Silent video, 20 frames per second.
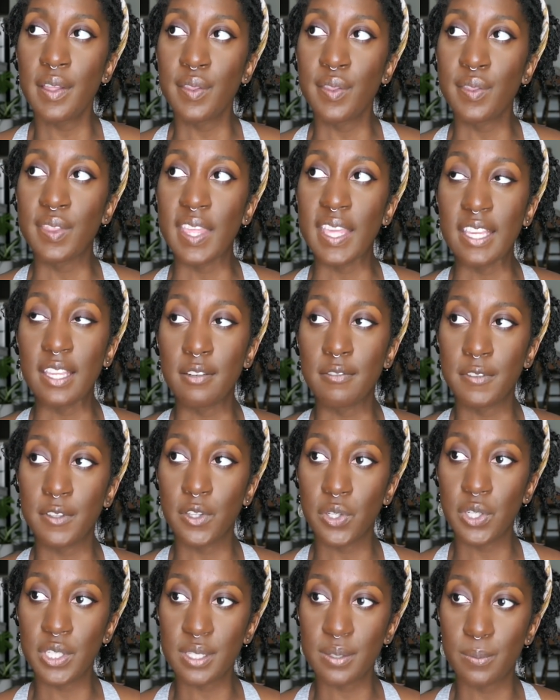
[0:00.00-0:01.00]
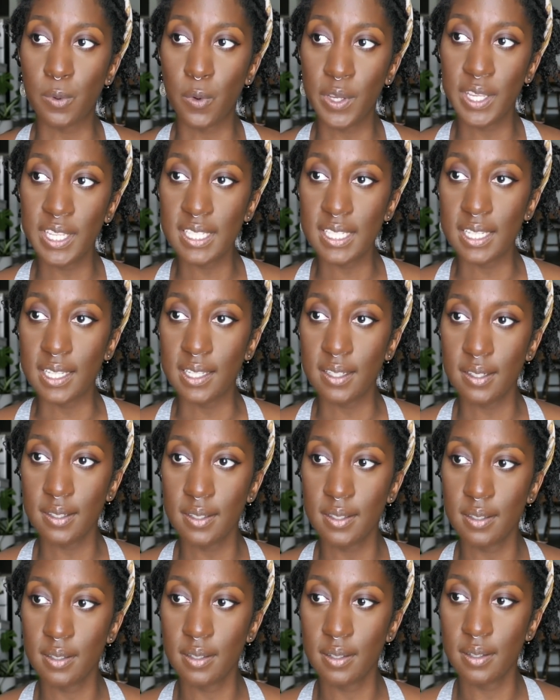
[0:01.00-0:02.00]
They can feel disappointed,
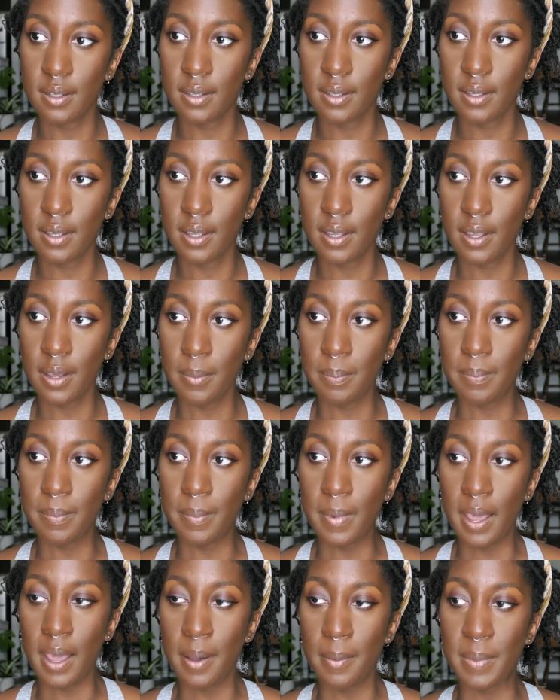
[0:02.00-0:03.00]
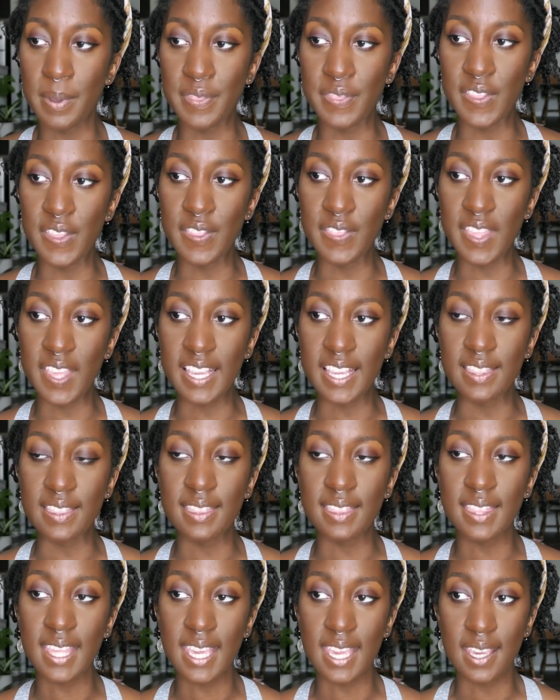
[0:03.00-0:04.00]
but then they can
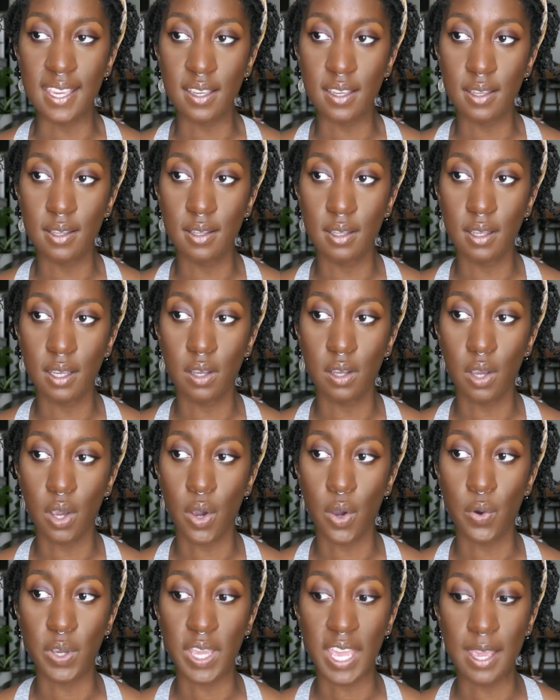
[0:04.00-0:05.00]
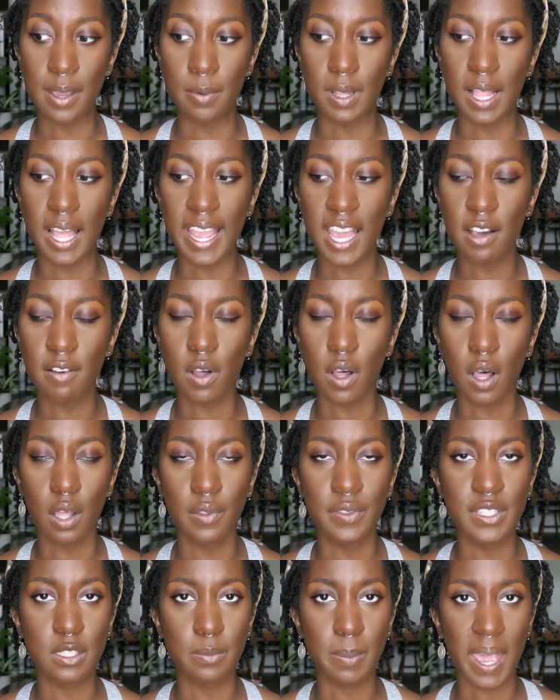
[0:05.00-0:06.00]
think, okay, well, I have all
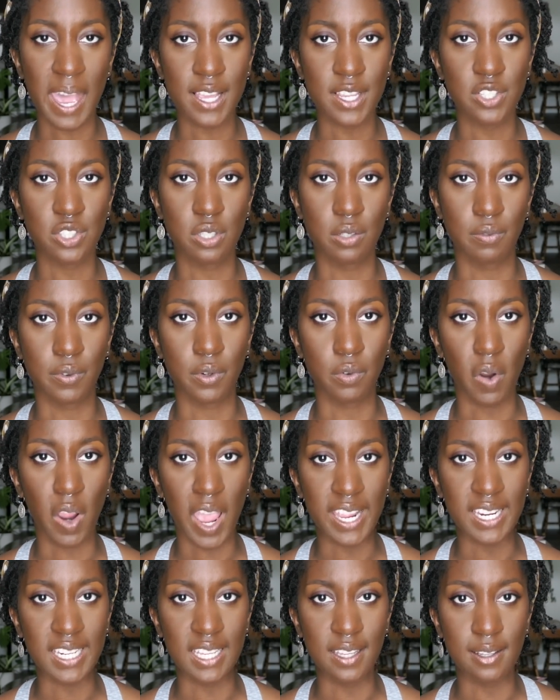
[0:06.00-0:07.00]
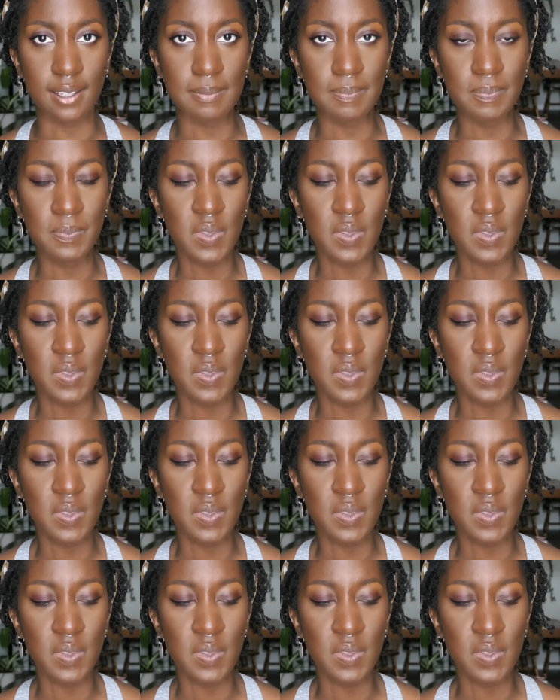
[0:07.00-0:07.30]
this passion for writing.